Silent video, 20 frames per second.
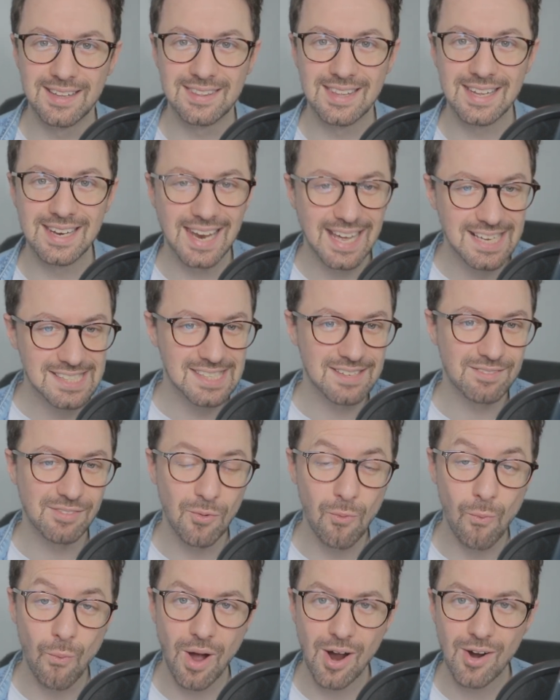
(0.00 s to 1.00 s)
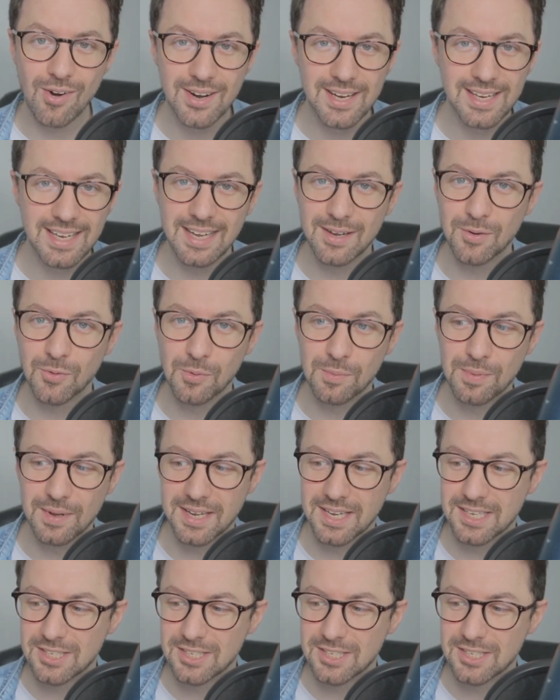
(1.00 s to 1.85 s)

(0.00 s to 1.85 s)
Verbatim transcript: the less of a worry it will be.